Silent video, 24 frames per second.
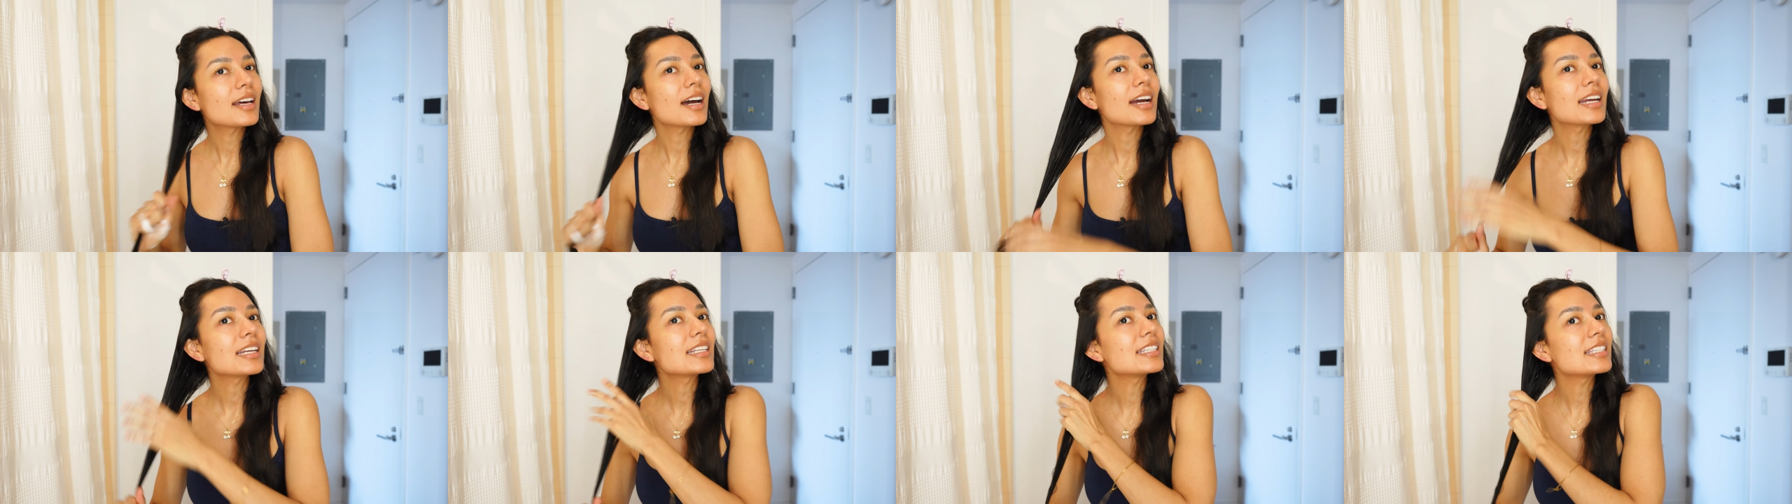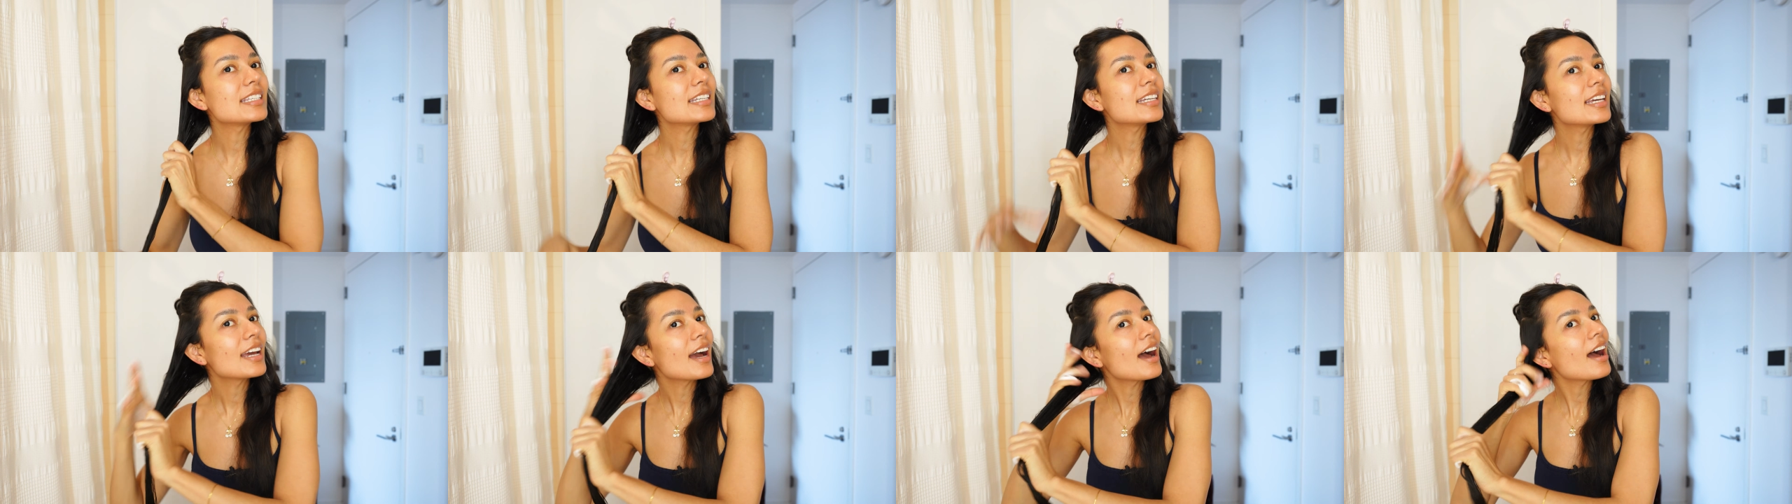
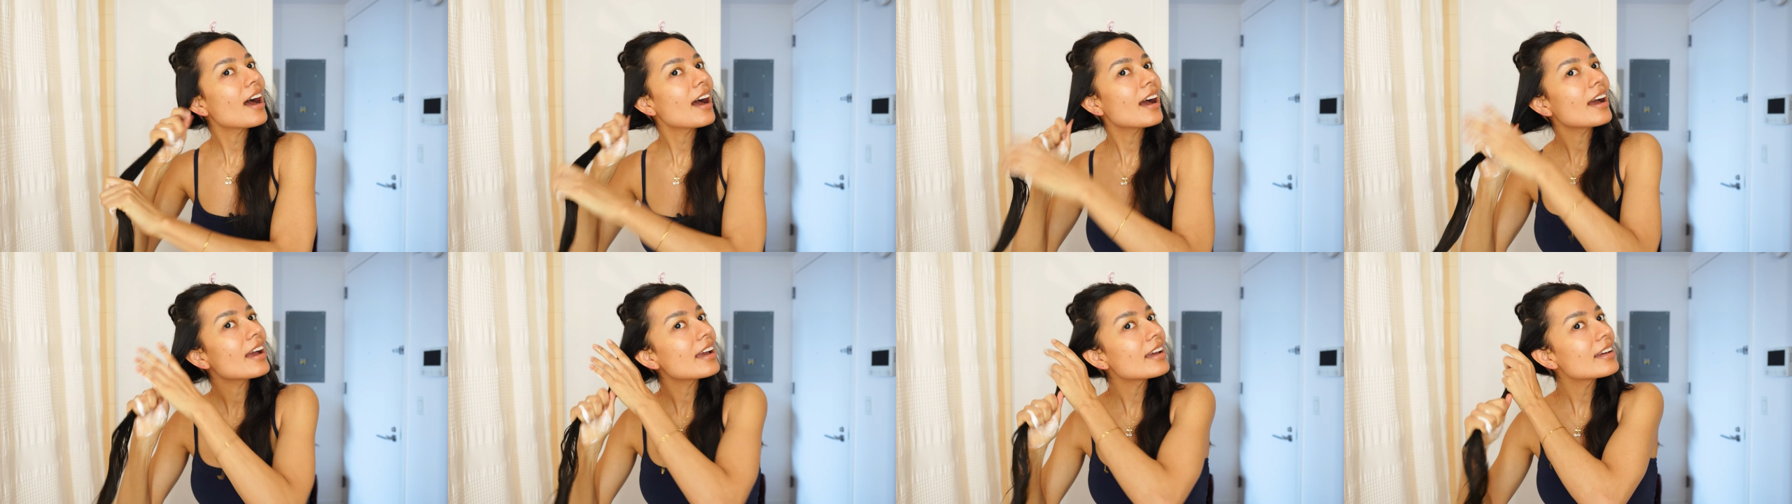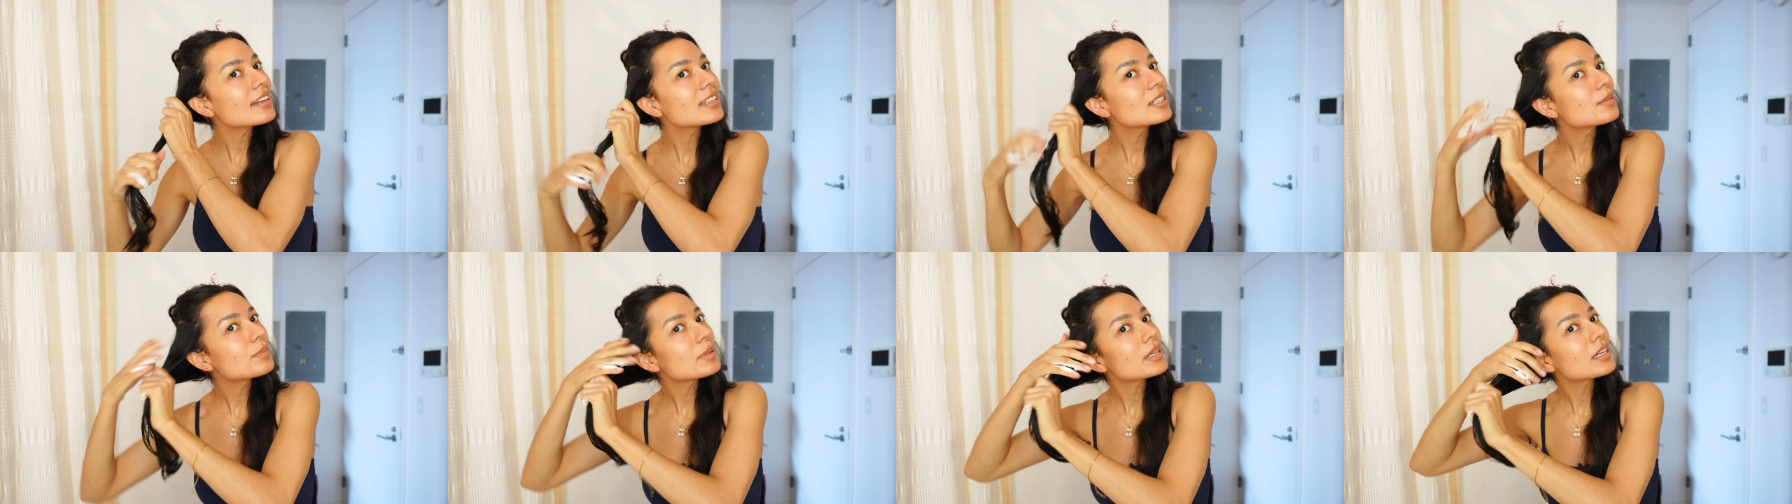idea
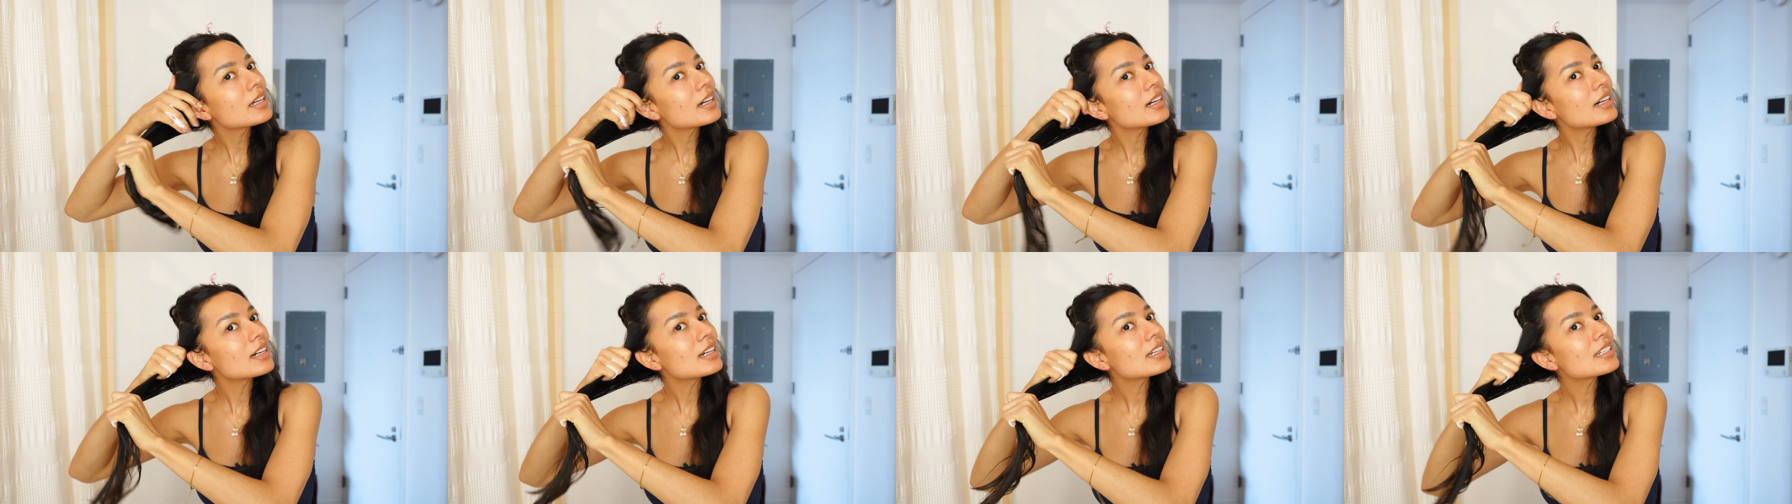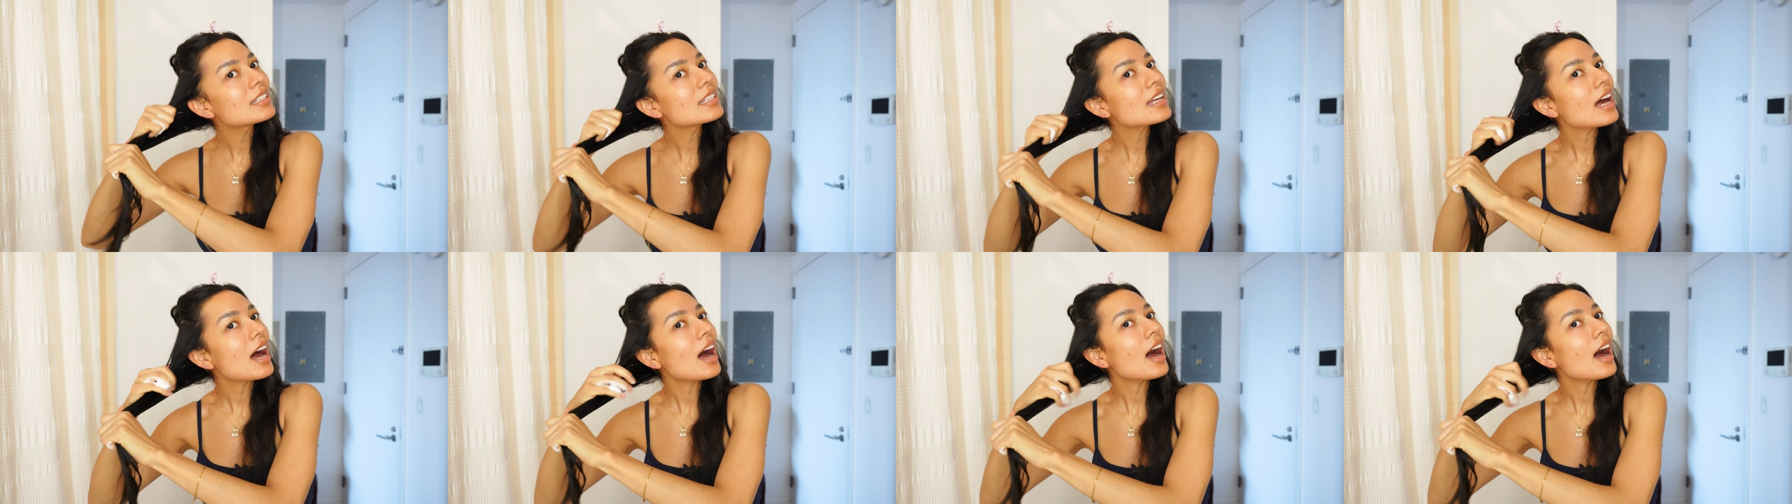is because